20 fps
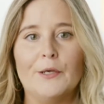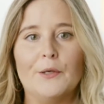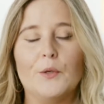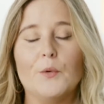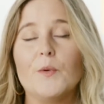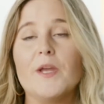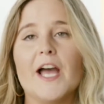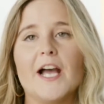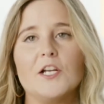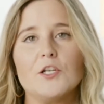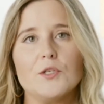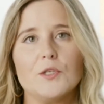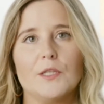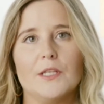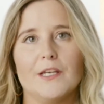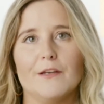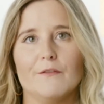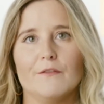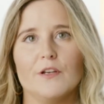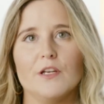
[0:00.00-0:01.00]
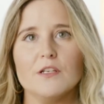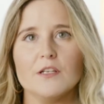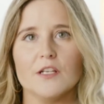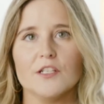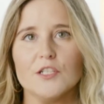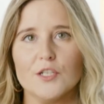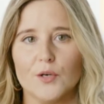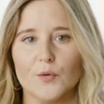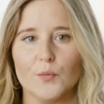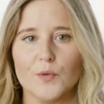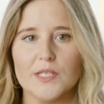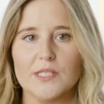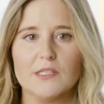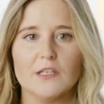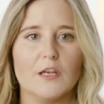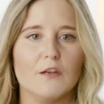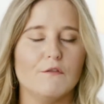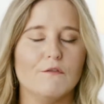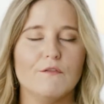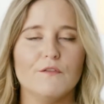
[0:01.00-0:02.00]
And we actually have conducted a
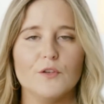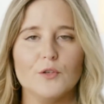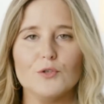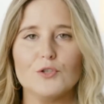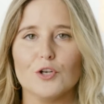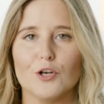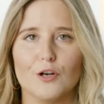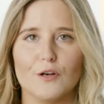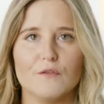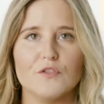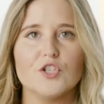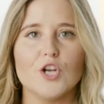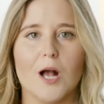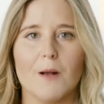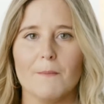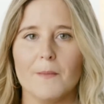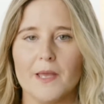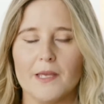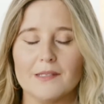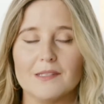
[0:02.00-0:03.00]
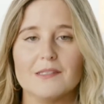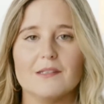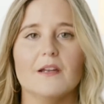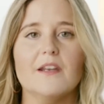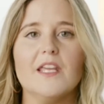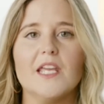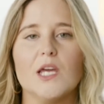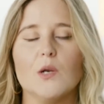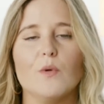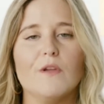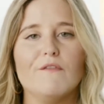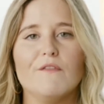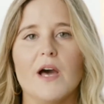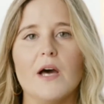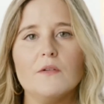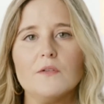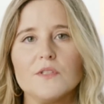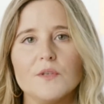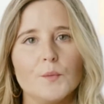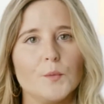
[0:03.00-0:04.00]
recent future of shopping study and we
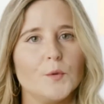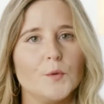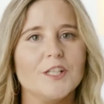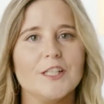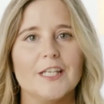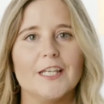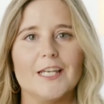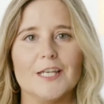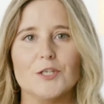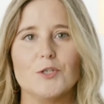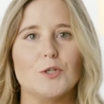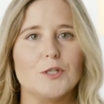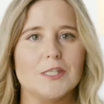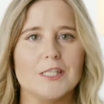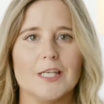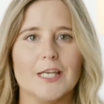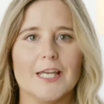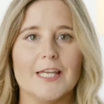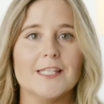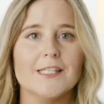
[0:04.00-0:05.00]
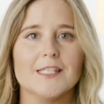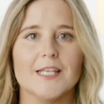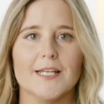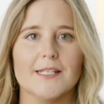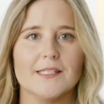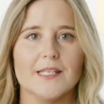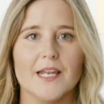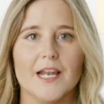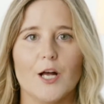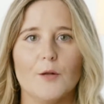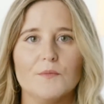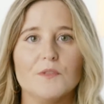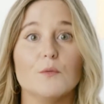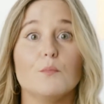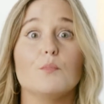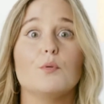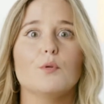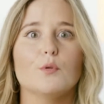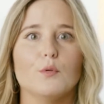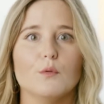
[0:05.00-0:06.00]
found some really interesting insights that help to
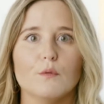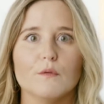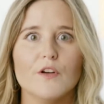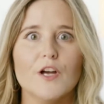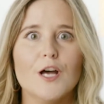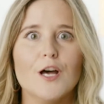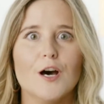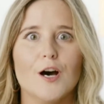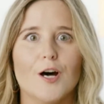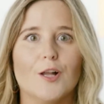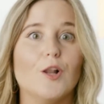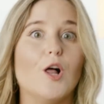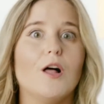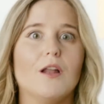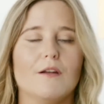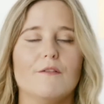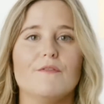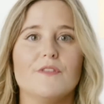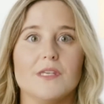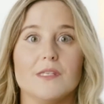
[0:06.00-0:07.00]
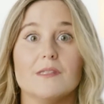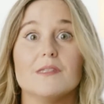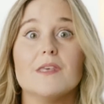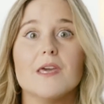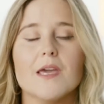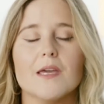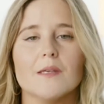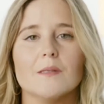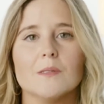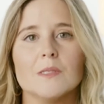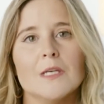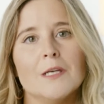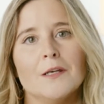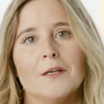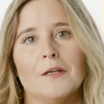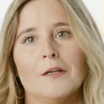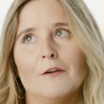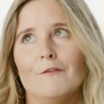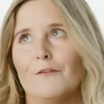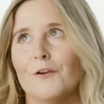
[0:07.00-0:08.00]
prove a lot of these things
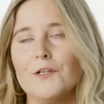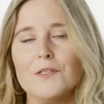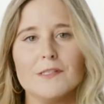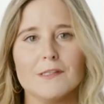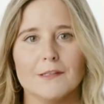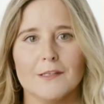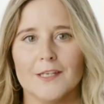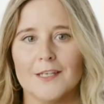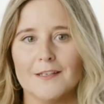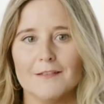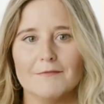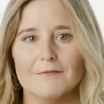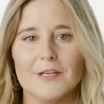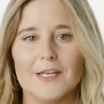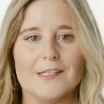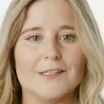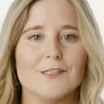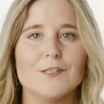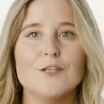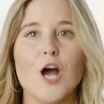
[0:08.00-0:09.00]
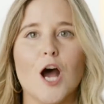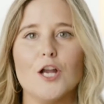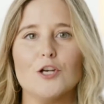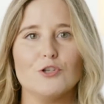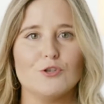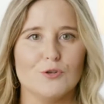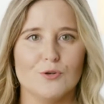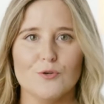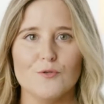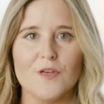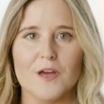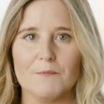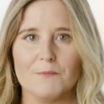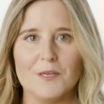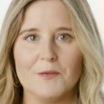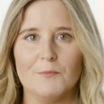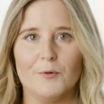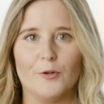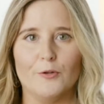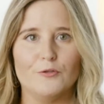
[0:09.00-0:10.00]
firstly, it's not true that
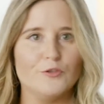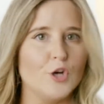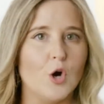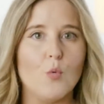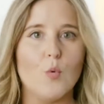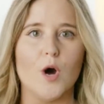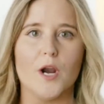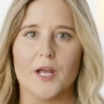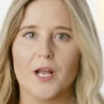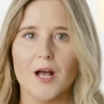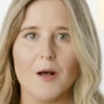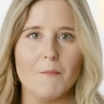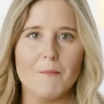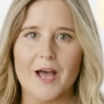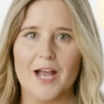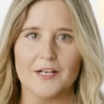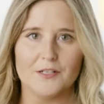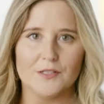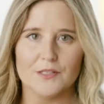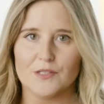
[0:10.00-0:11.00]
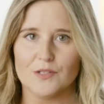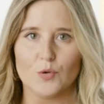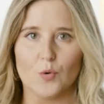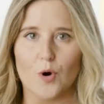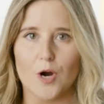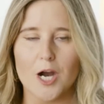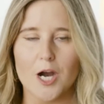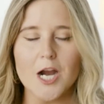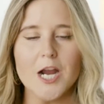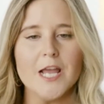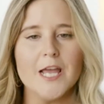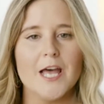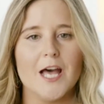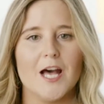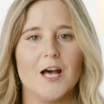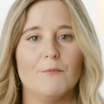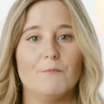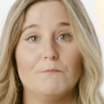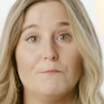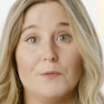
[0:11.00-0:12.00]
people don't want to come back to store.
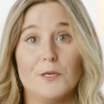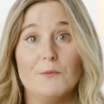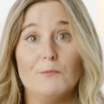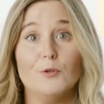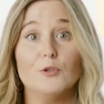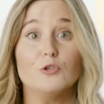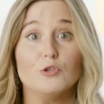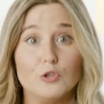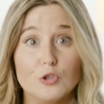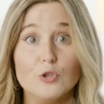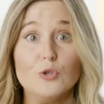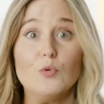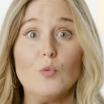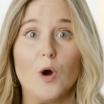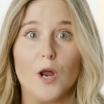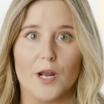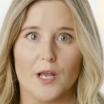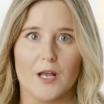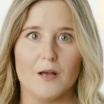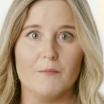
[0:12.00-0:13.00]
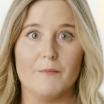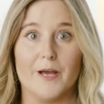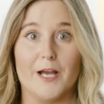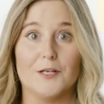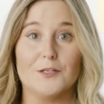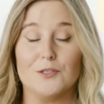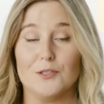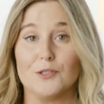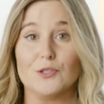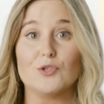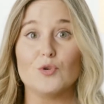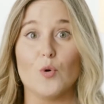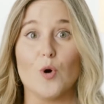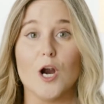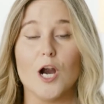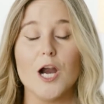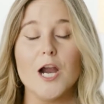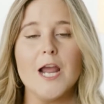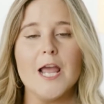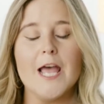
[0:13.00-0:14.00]
Uh, people do want to come back to
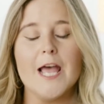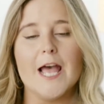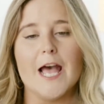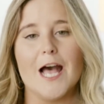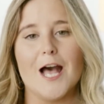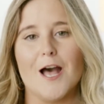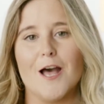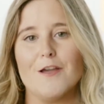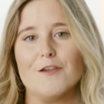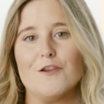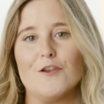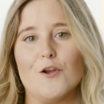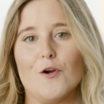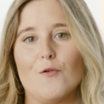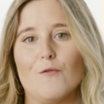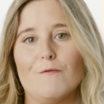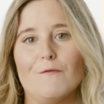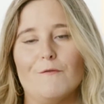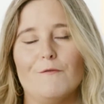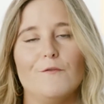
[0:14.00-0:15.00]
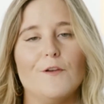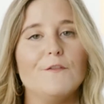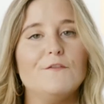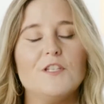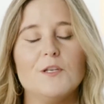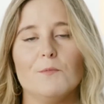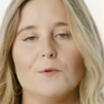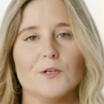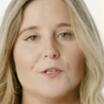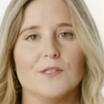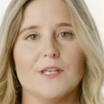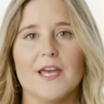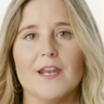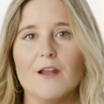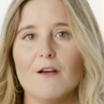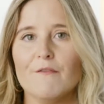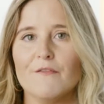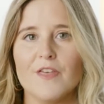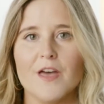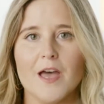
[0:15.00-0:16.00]
store. Uh, you know, 50%
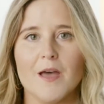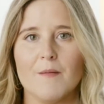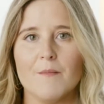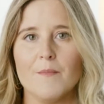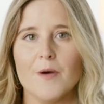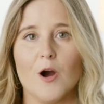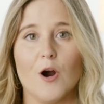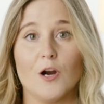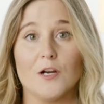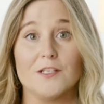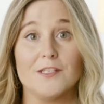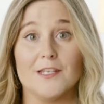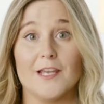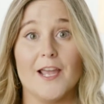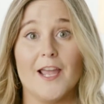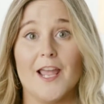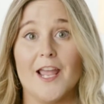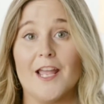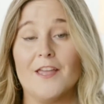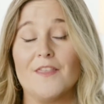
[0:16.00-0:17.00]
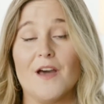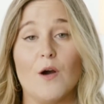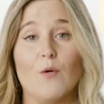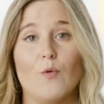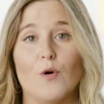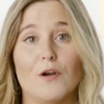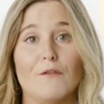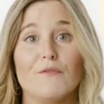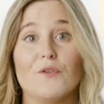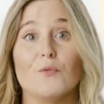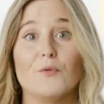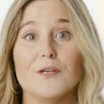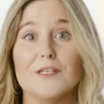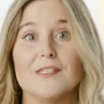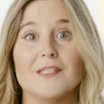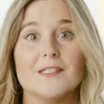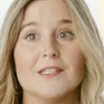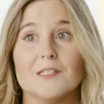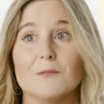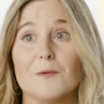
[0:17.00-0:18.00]
of them are saying that one of the
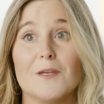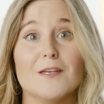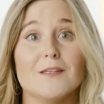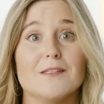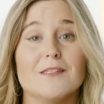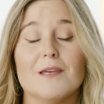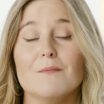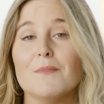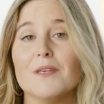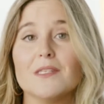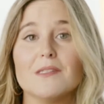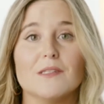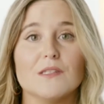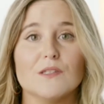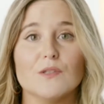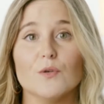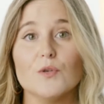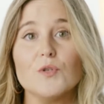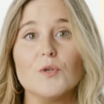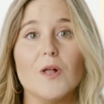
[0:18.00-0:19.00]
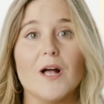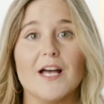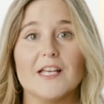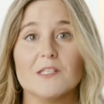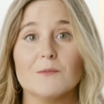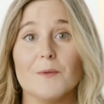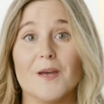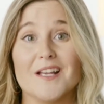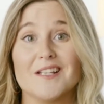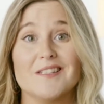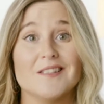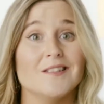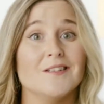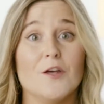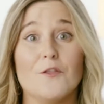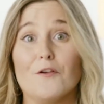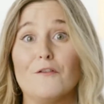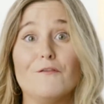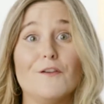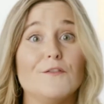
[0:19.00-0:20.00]
reasons is because they miss the social aspect.
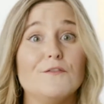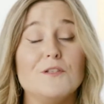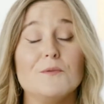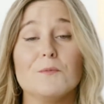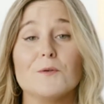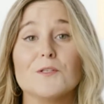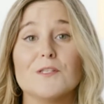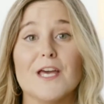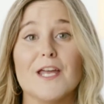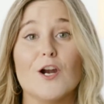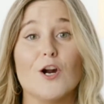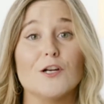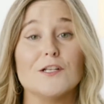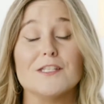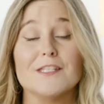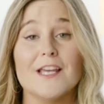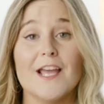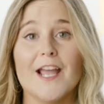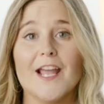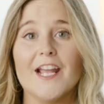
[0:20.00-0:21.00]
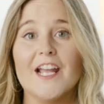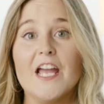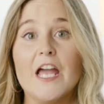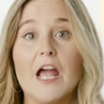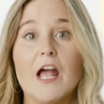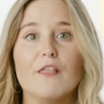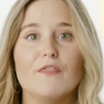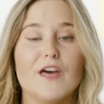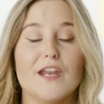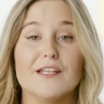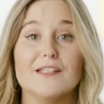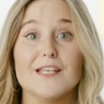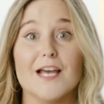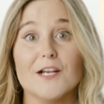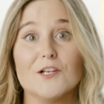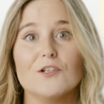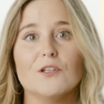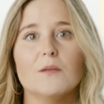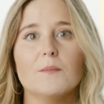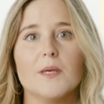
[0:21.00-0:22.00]
Another 50% are saying that it's
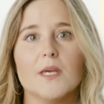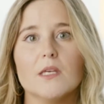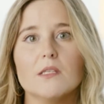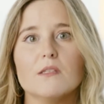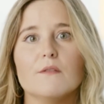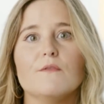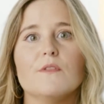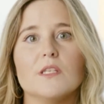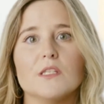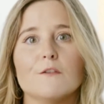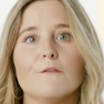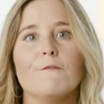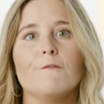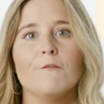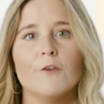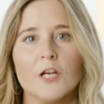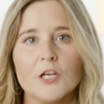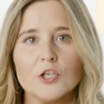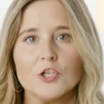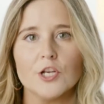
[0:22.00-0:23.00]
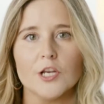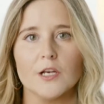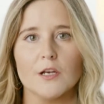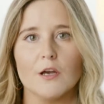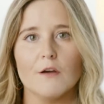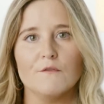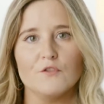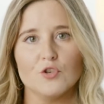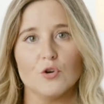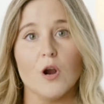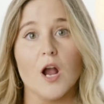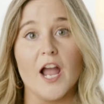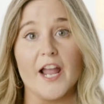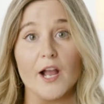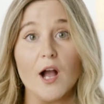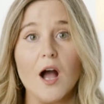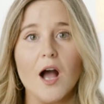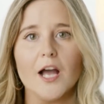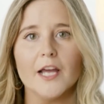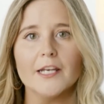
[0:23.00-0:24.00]
actually because of this friction of trying
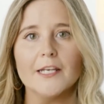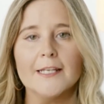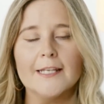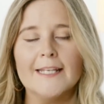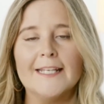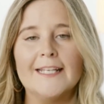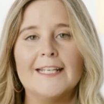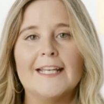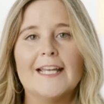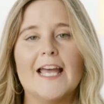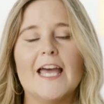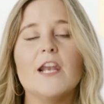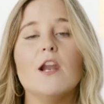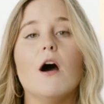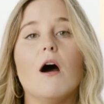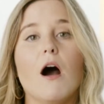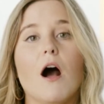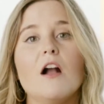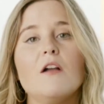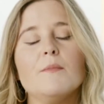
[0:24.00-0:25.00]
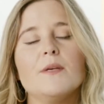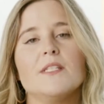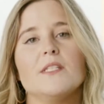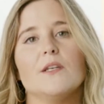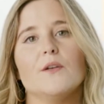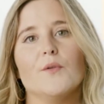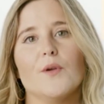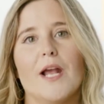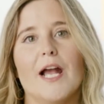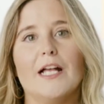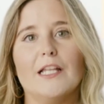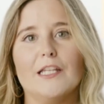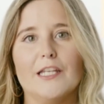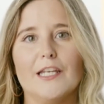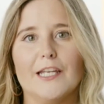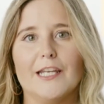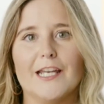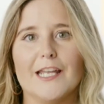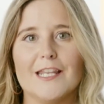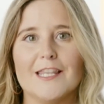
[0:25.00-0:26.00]
on. And augmented
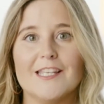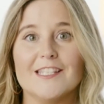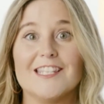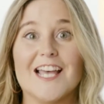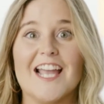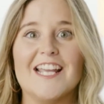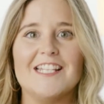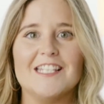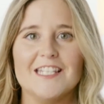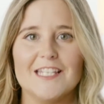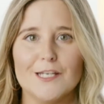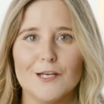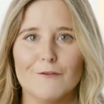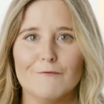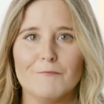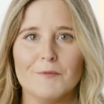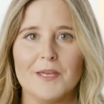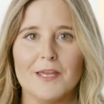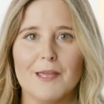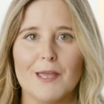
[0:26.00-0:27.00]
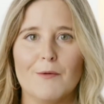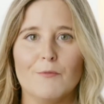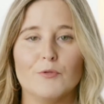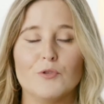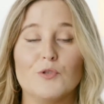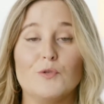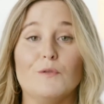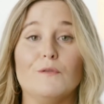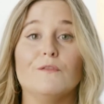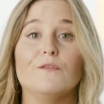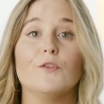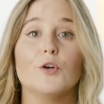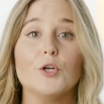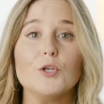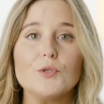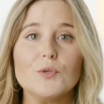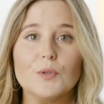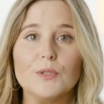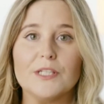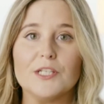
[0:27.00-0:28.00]
reality and this idea of being able to
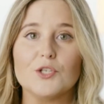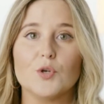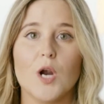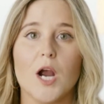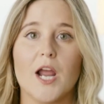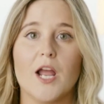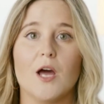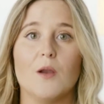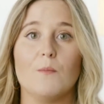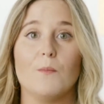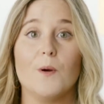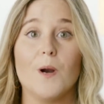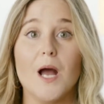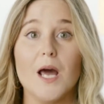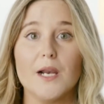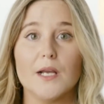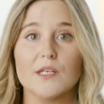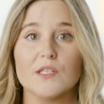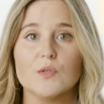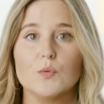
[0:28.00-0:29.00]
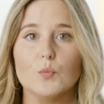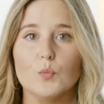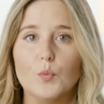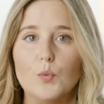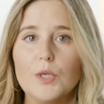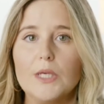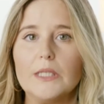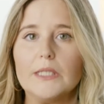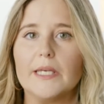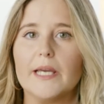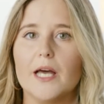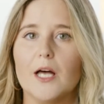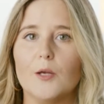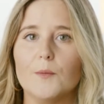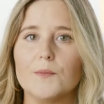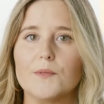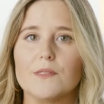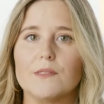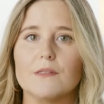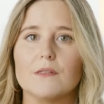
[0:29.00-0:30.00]
virtually try on products really
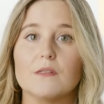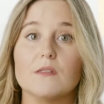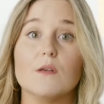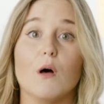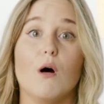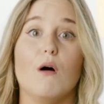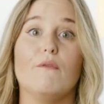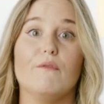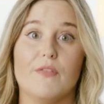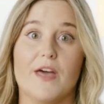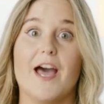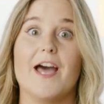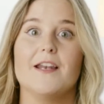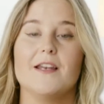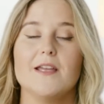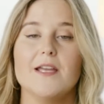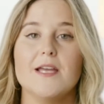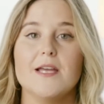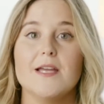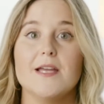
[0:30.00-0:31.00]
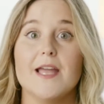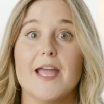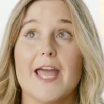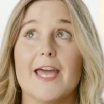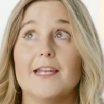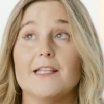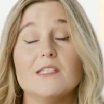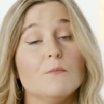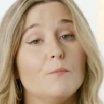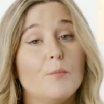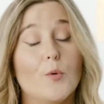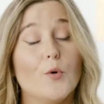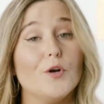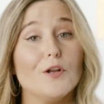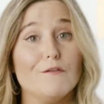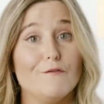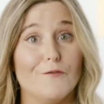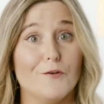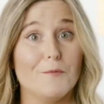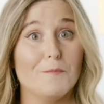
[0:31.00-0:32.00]
helps solve that. And it's
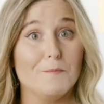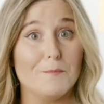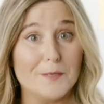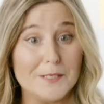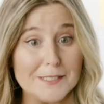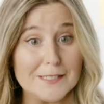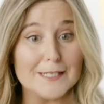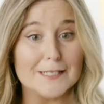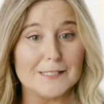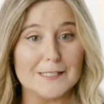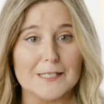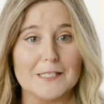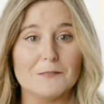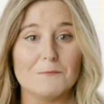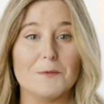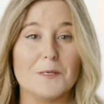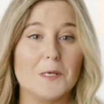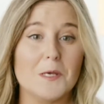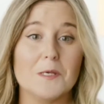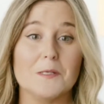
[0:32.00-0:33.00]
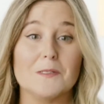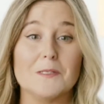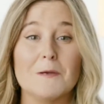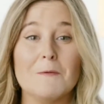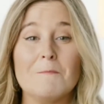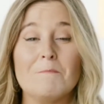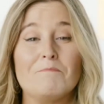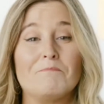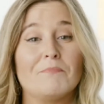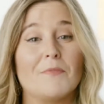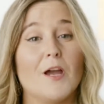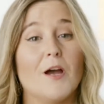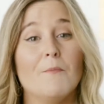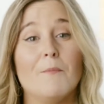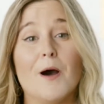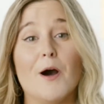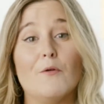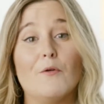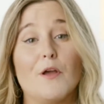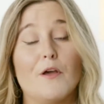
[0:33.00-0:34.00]
important for businesses because
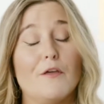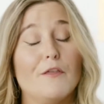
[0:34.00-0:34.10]
about